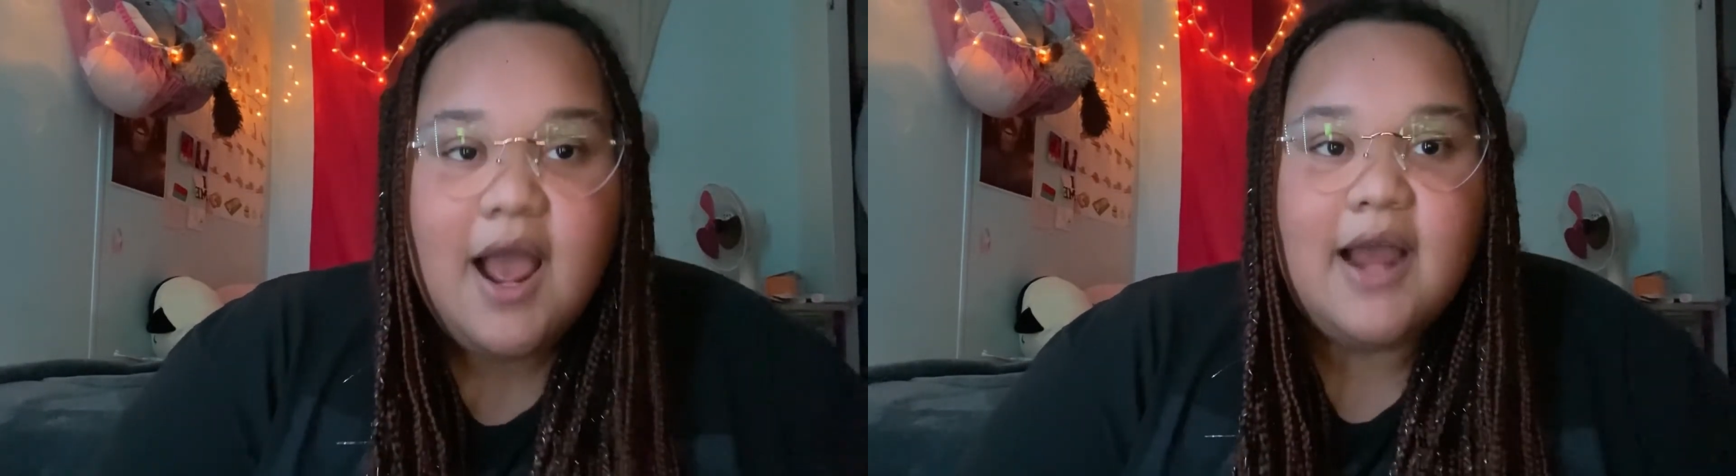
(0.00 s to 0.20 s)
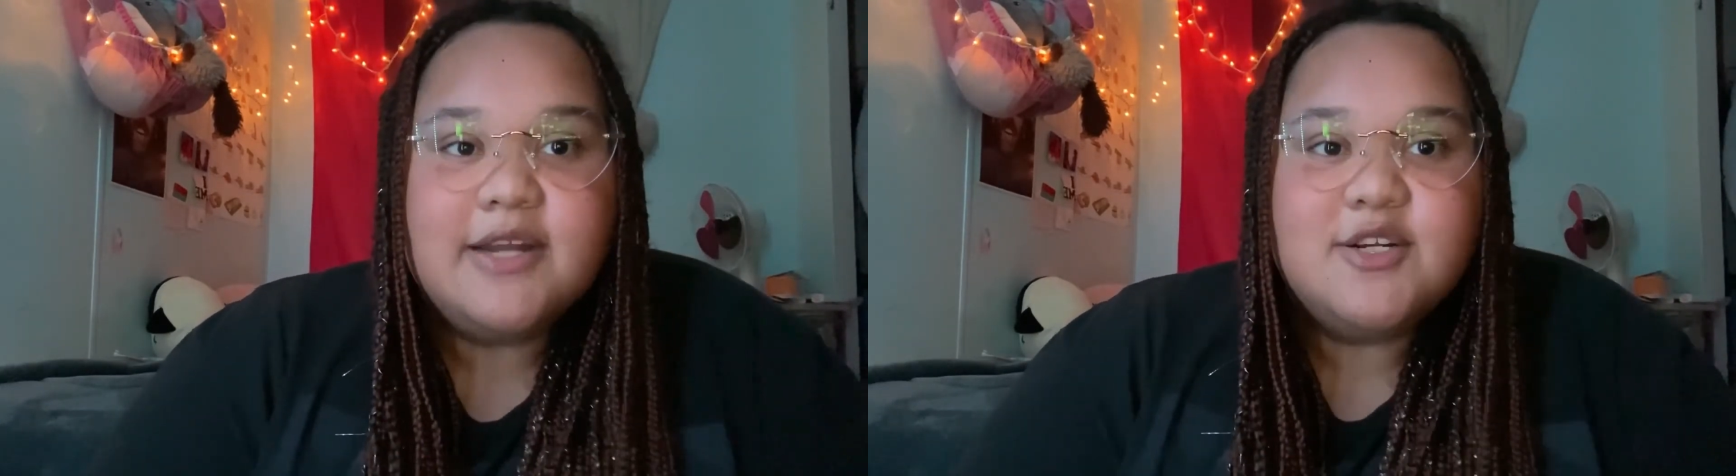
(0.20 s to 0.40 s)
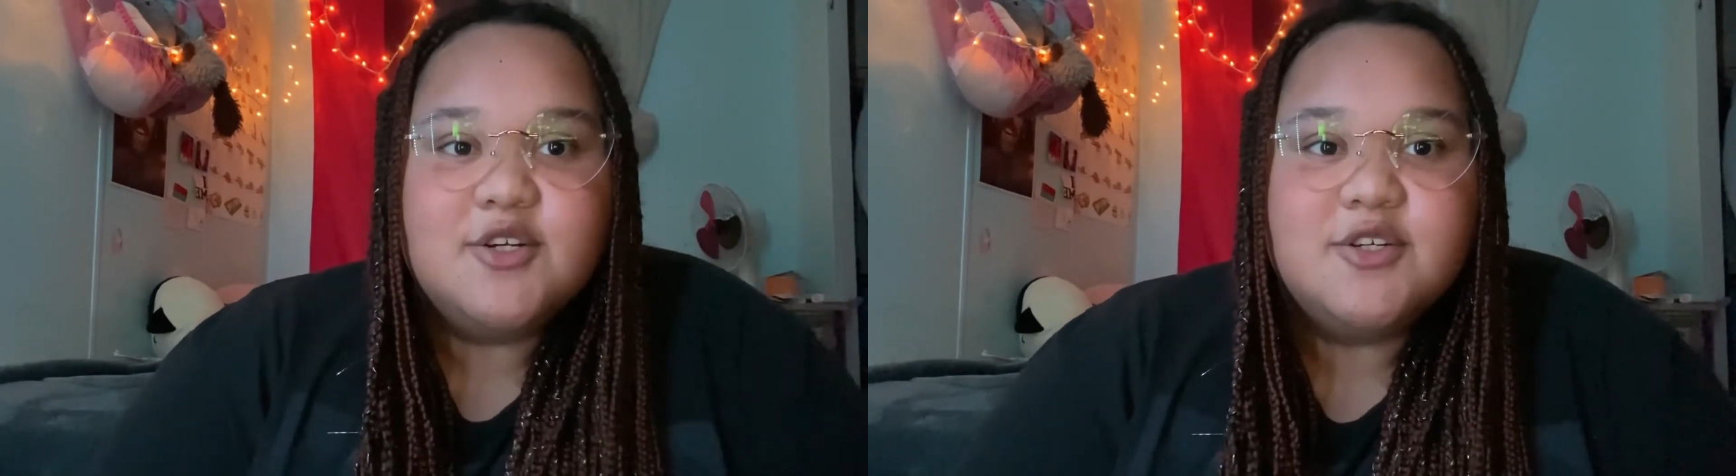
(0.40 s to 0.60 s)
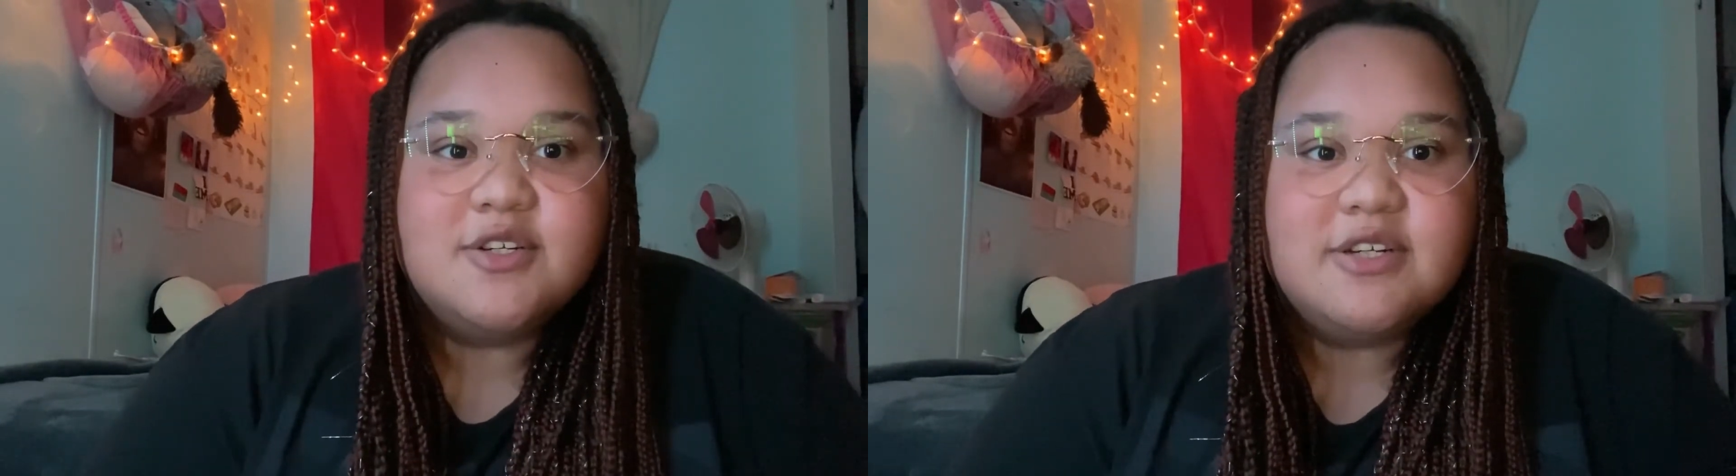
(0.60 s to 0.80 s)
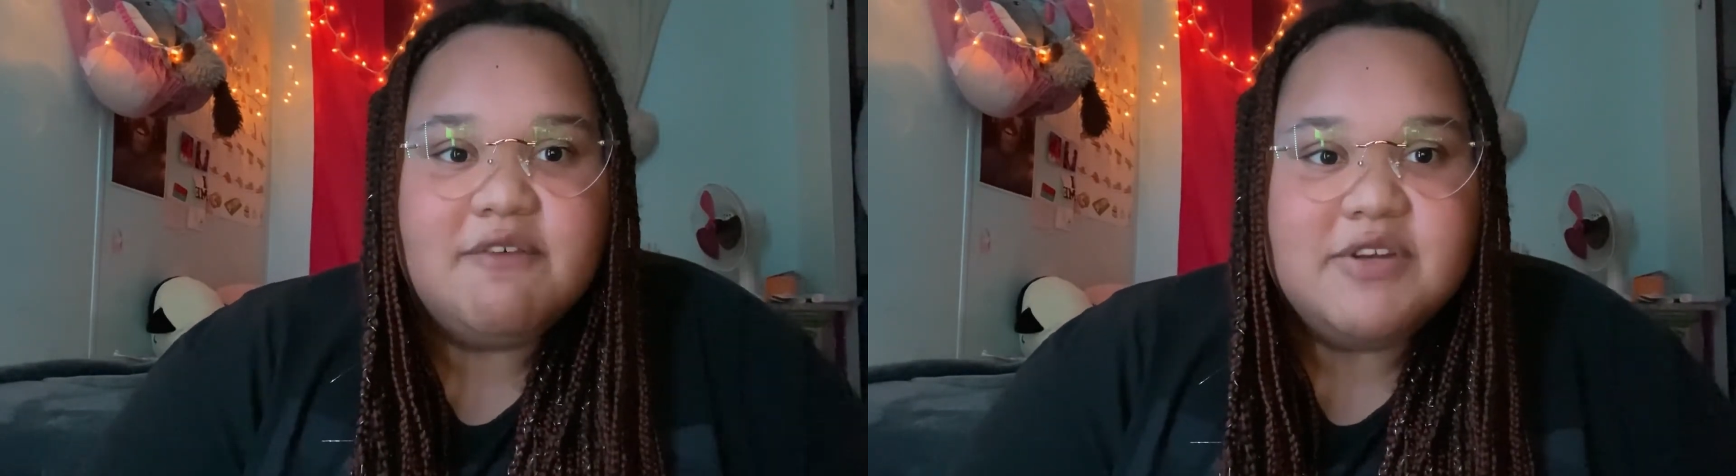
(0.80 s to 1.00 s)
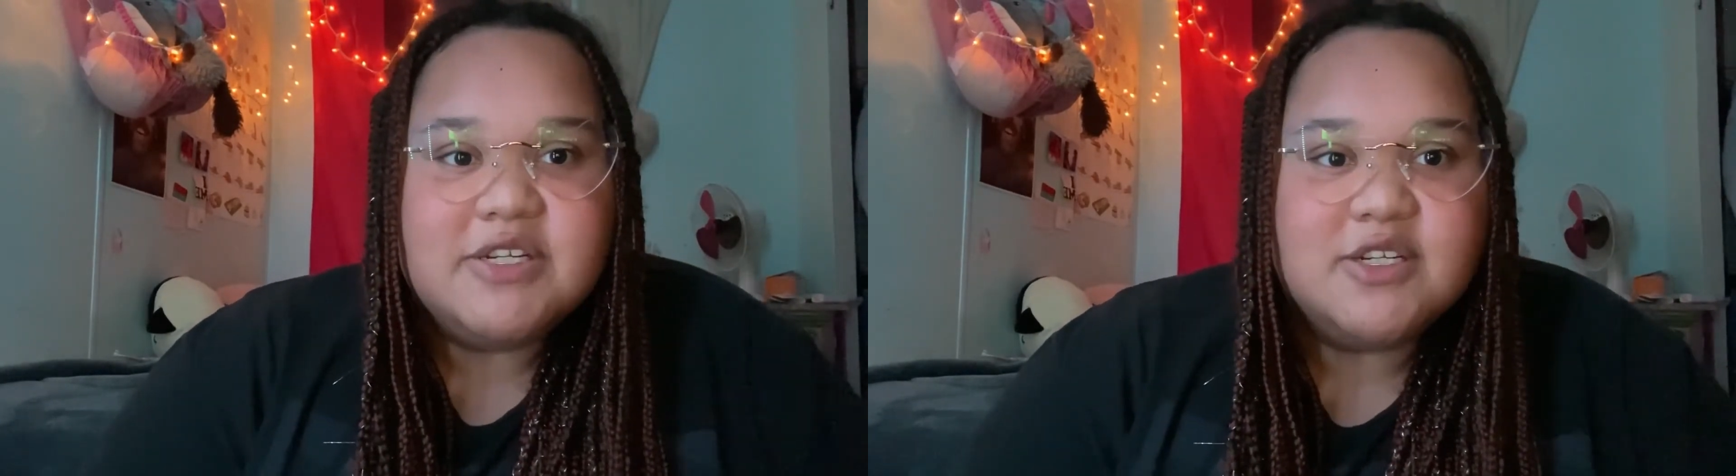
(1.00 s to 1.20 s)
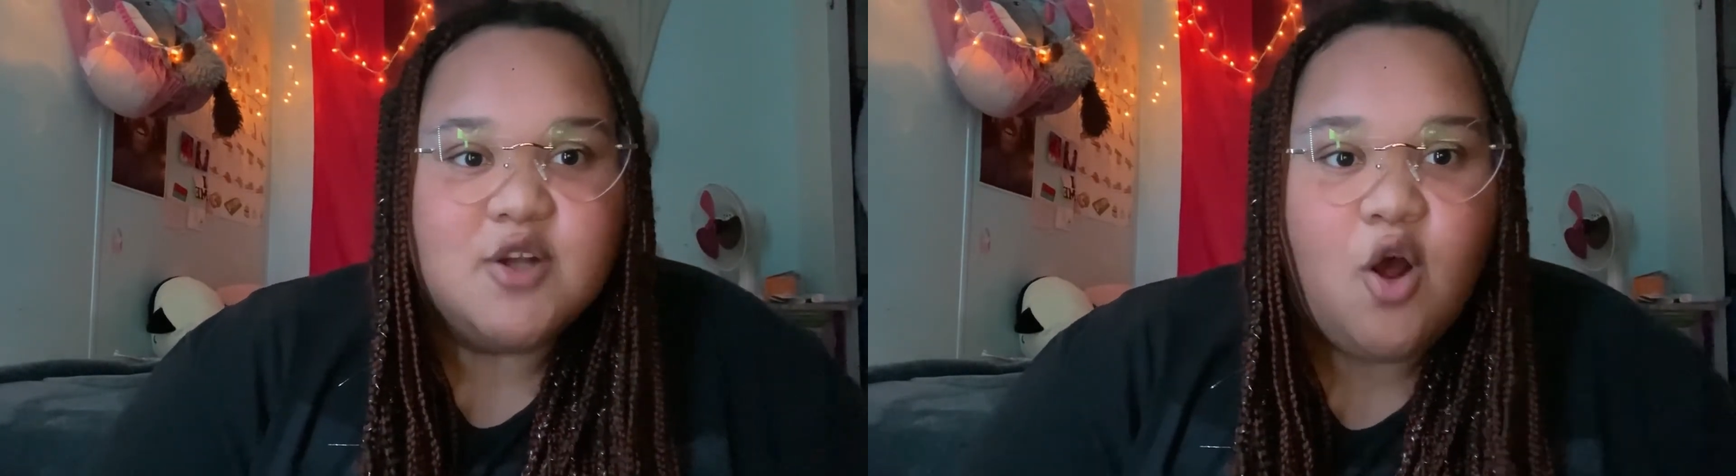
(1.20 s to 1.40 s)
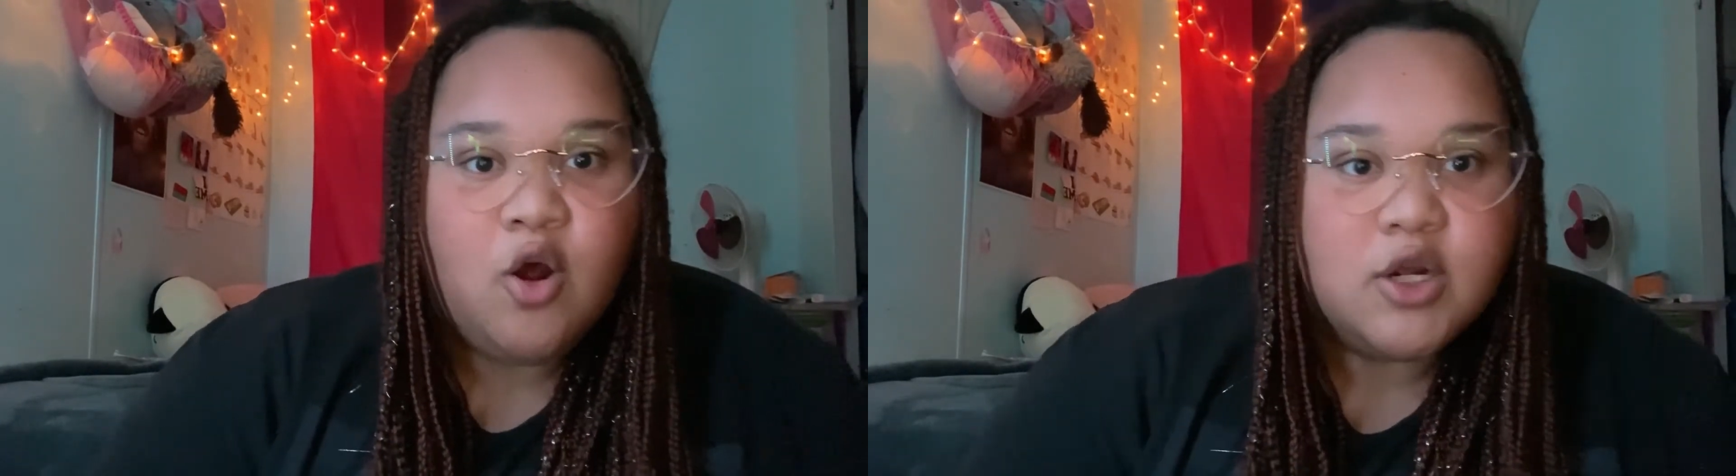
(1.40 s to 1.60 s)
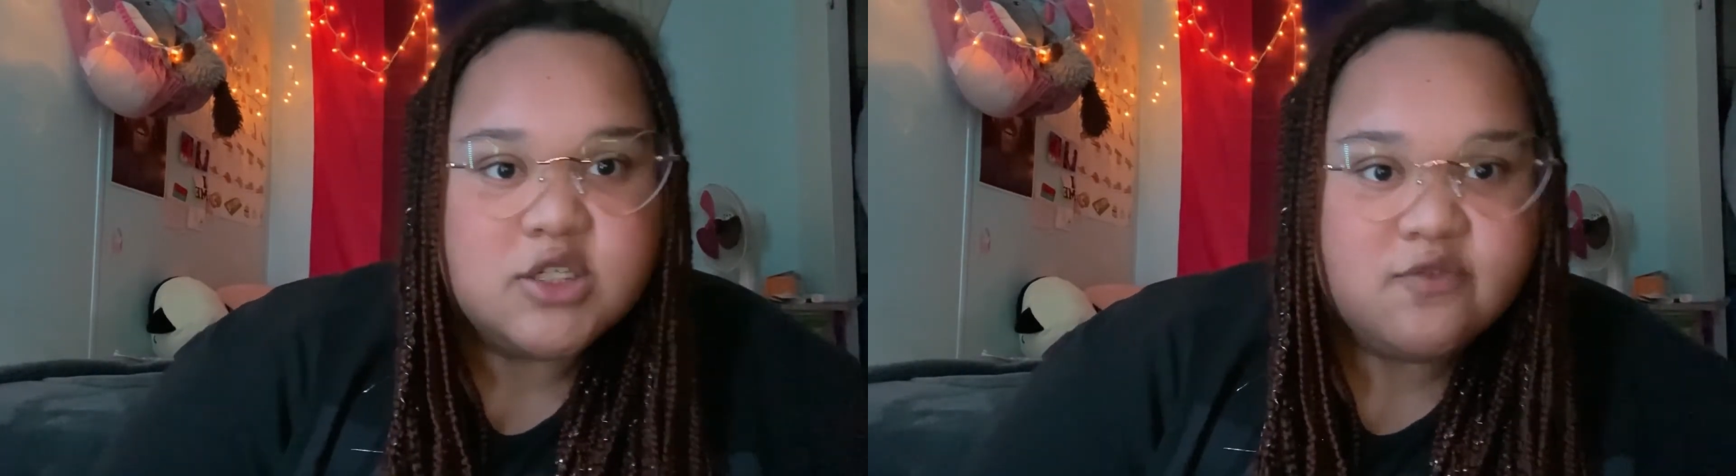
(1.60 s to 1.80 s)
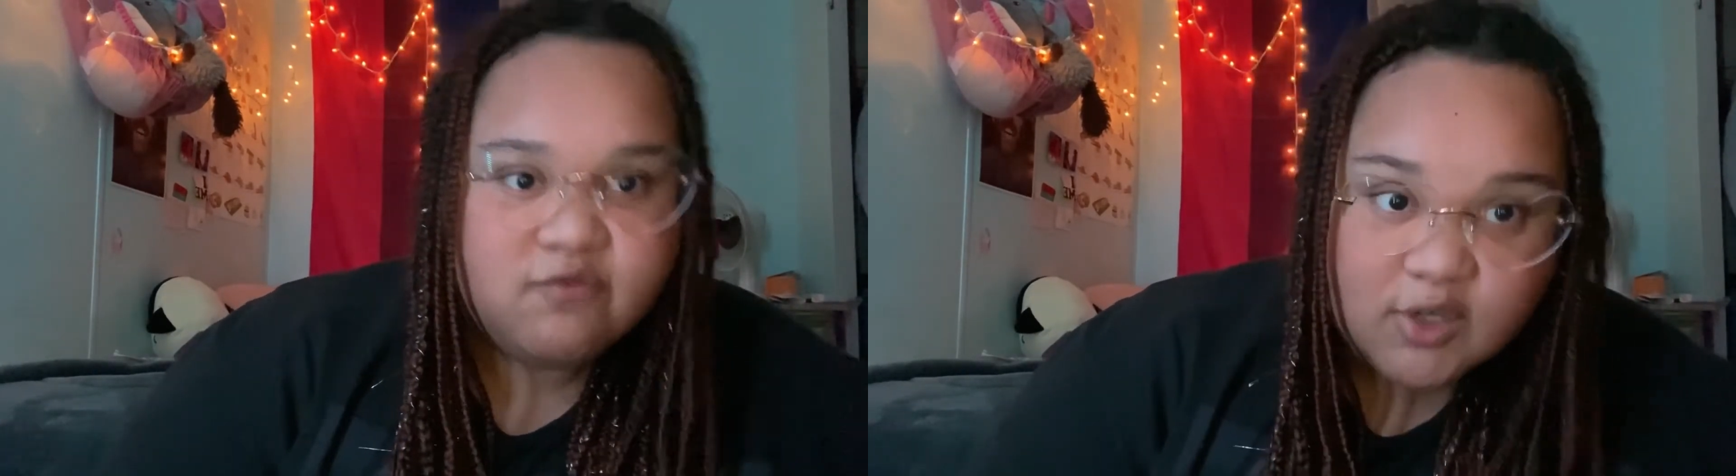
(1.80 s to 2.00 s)
I turned 17
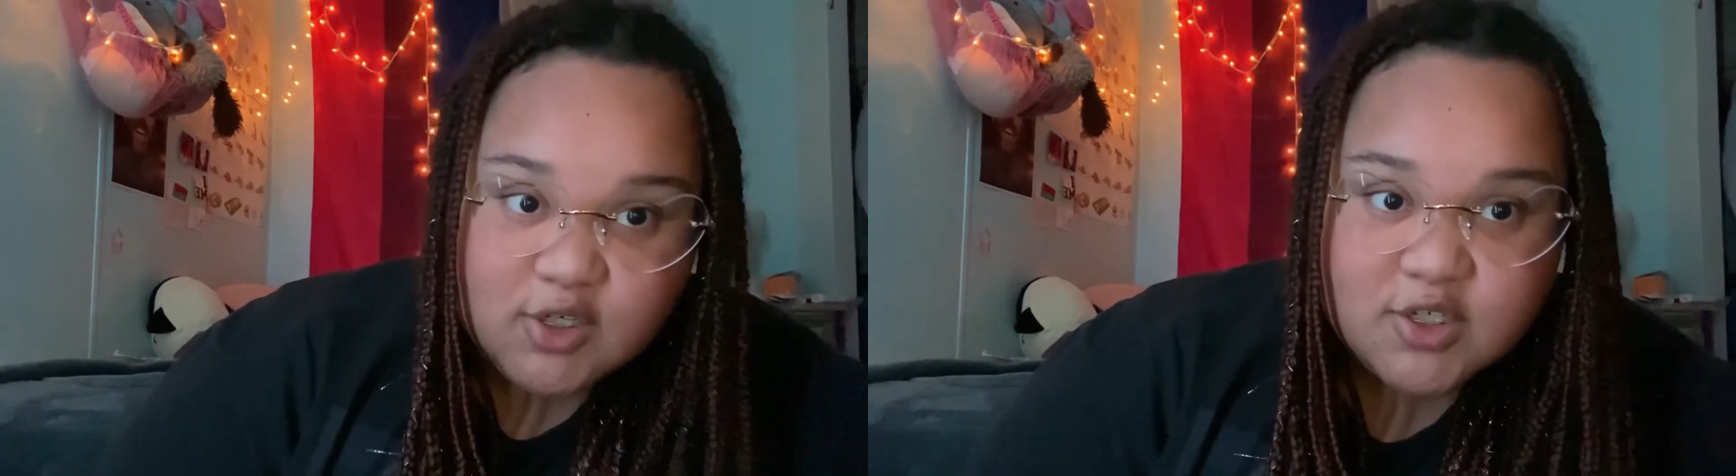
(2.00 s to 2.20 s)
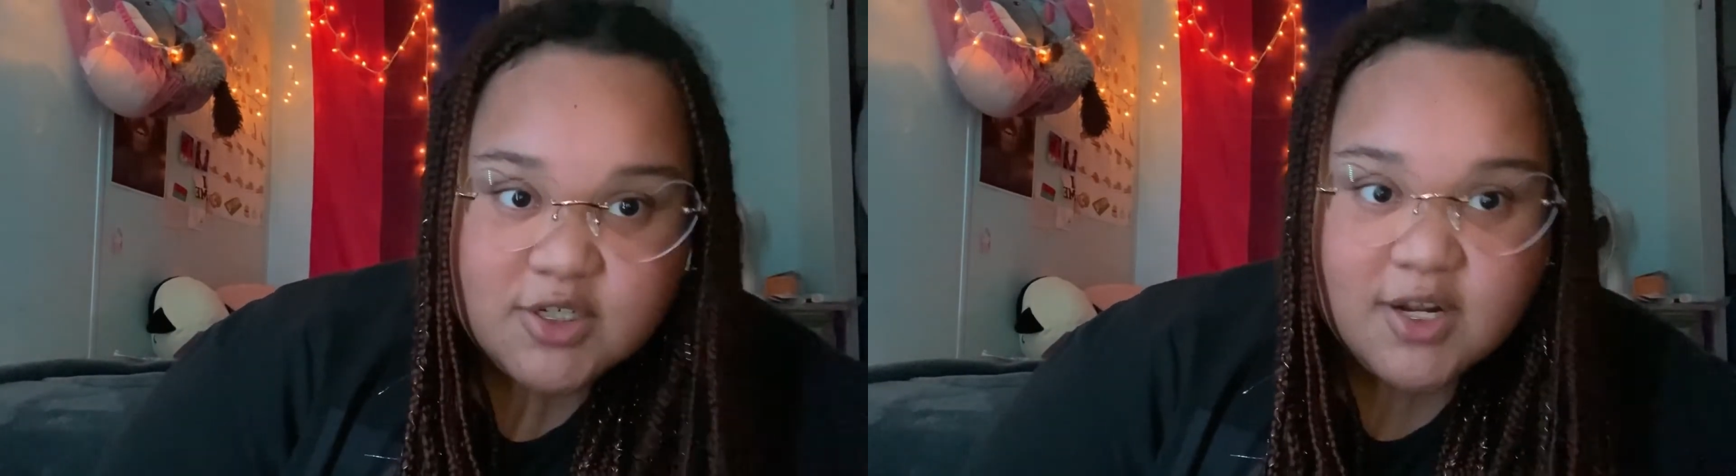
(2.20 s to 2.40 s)
August 1st.